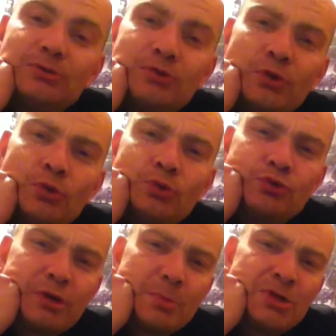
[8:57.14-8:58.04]

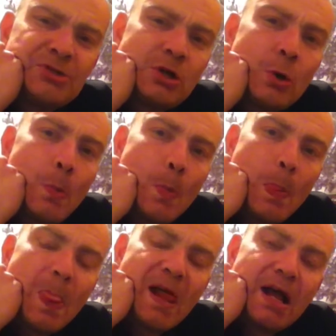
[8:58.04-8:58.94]
2-3 months ago,
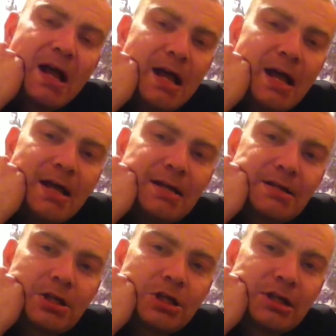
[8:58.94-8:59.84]
and
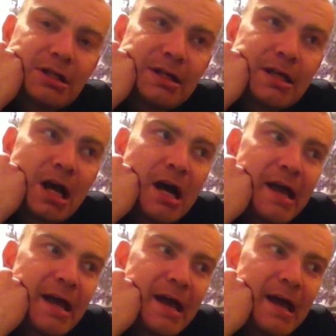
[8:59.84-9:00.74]
currently
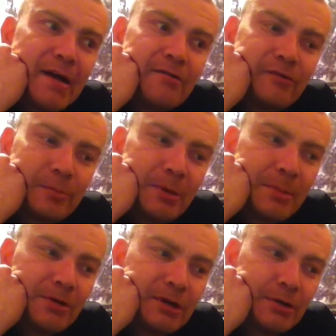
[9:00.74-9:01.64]
I have, from
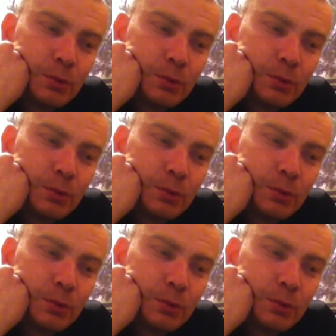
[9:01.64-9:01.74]
people around the